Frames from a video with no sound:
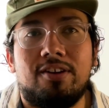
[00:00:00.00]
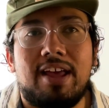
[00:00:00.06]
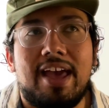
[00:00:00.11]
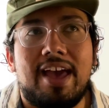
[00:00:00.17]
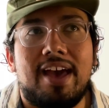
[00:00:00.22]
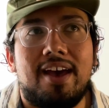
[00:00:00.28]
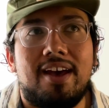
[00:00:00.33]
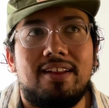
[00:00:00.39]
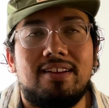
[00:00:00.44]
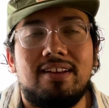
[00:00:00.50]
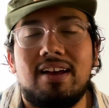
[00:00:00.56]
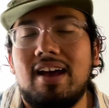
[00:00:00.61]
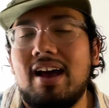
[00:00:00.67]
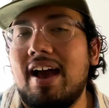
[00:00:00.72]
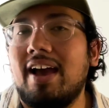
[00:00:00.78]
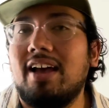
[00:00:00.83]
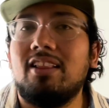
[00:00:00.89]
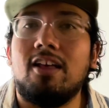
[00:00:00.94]
and
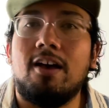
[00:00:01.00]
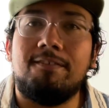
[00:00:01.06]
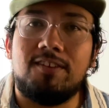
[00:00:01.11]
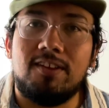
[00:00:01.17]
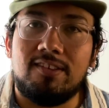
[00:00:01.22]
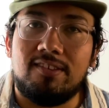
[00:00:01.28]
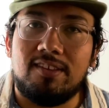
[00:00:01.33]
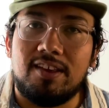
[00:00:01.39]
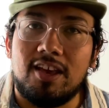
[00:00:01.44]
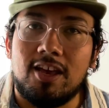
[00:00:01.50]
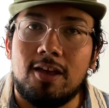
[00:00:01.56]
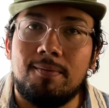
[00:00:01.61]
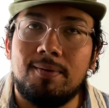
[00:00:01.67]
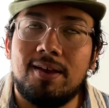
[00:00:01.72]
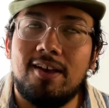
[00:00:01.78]
I love to see it.